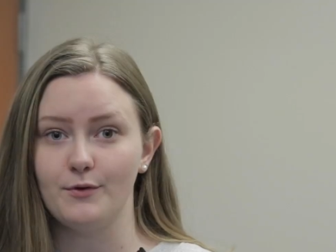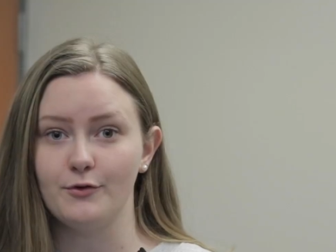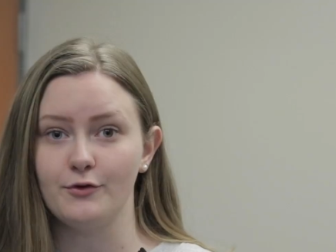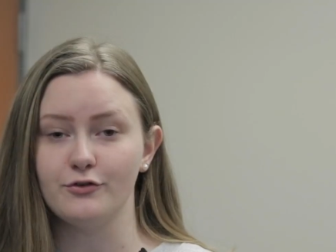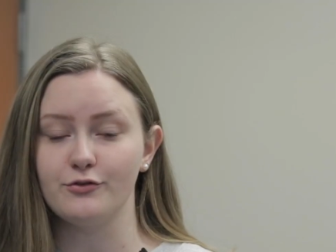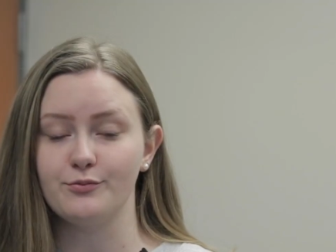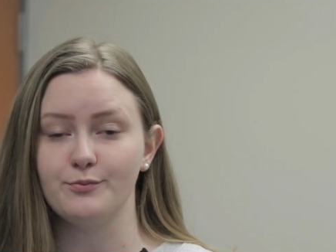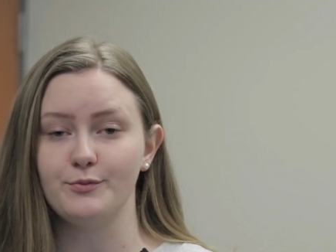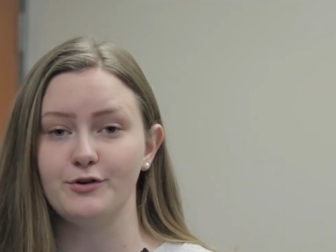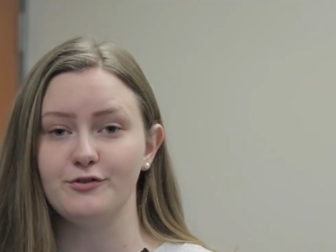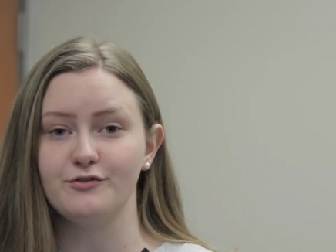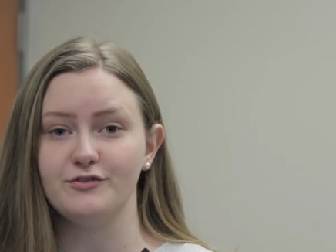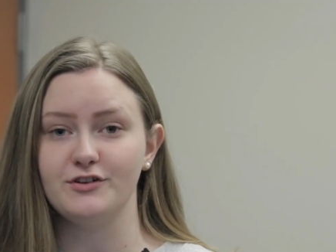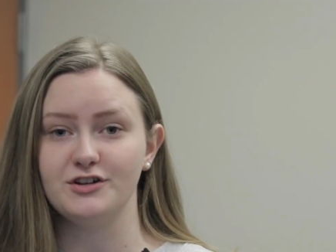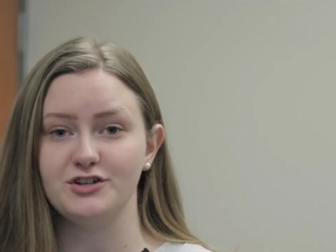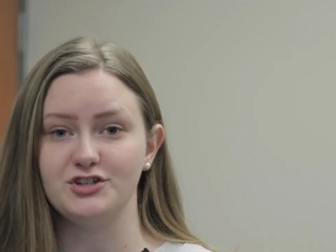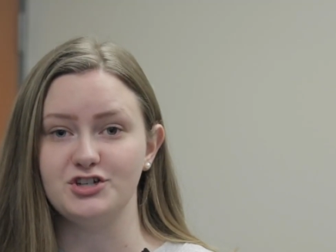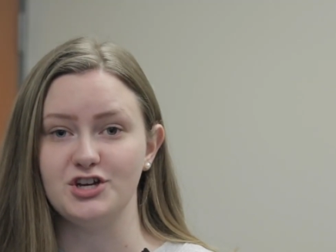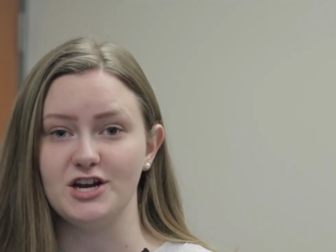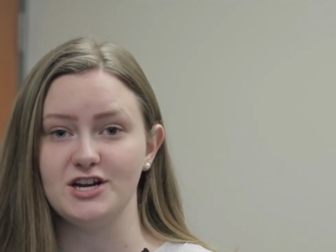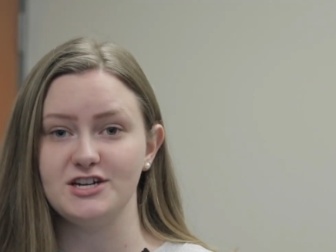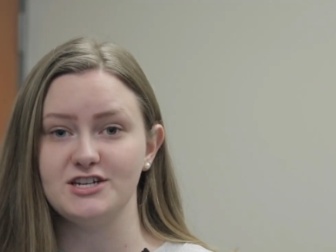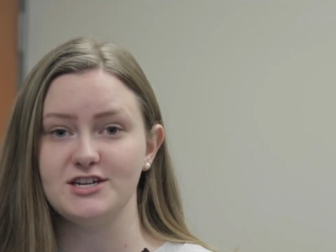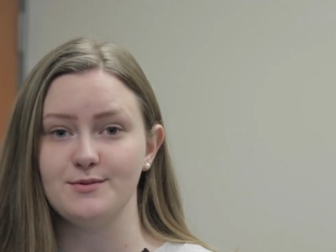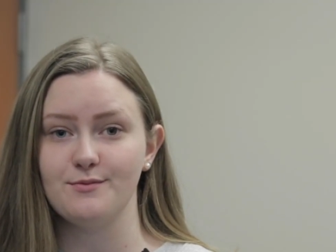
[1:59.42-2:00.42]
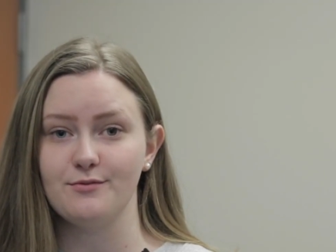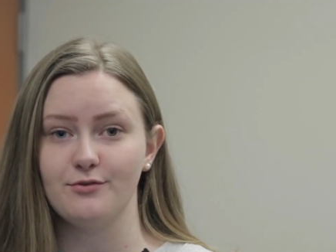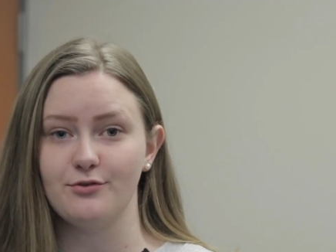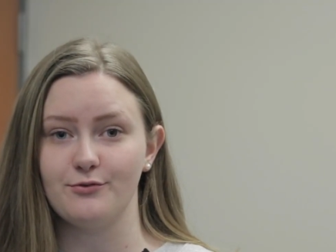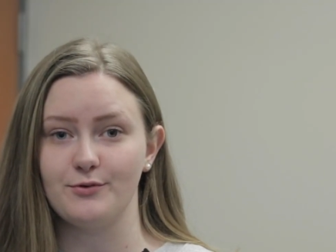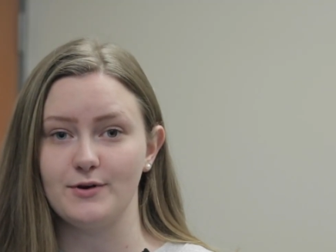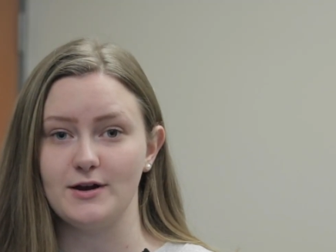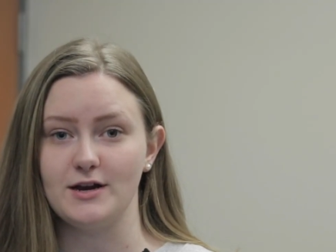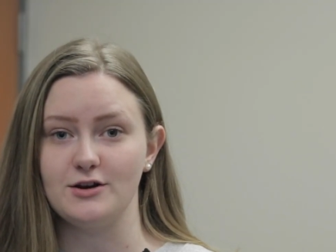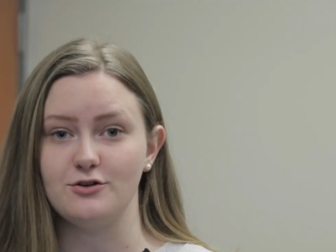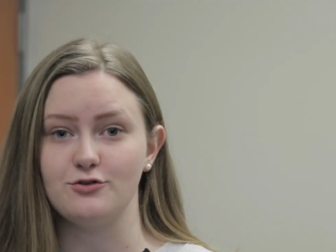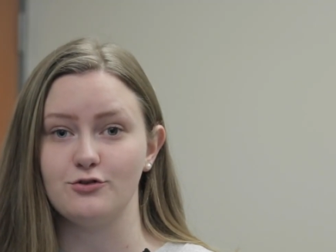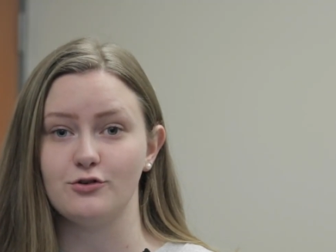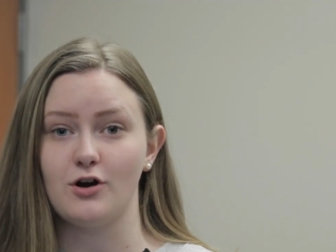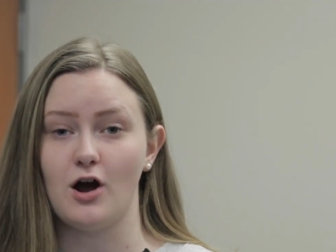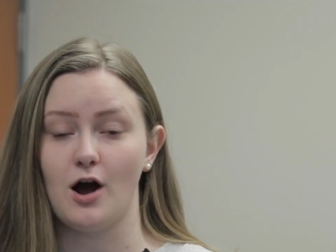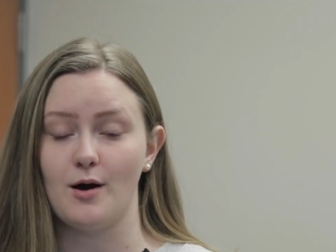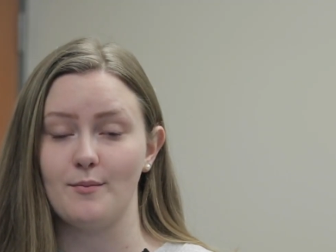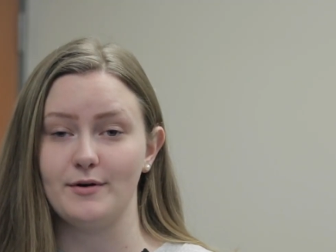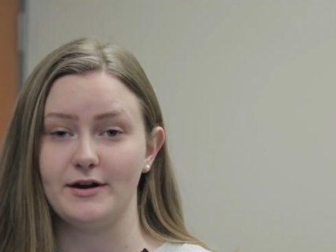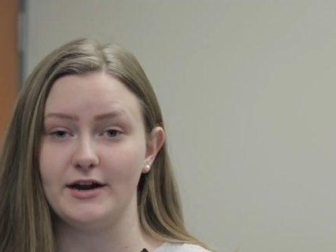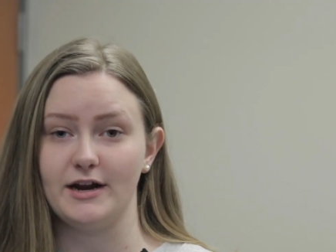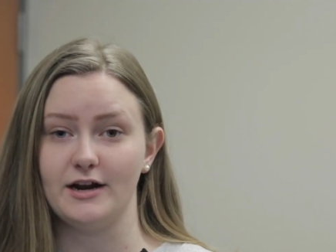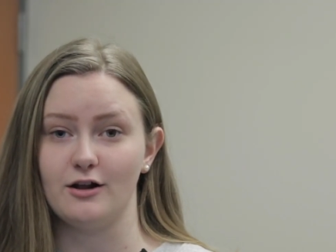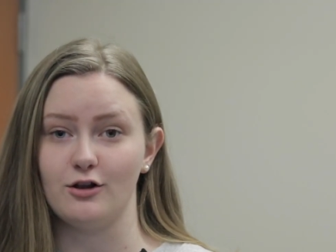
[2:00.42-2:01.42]
but was moved to J-Gym 3 to
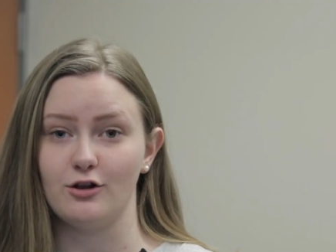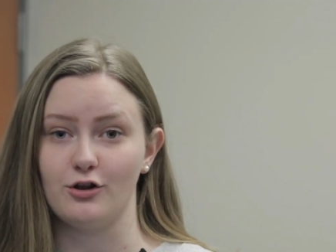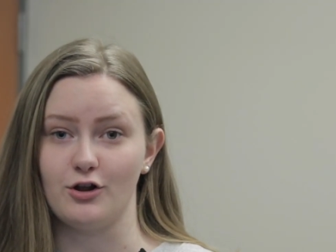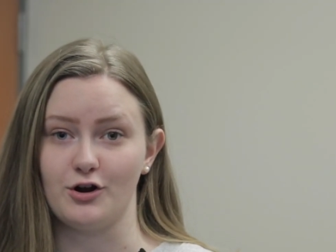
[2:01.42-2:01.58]
accommodate a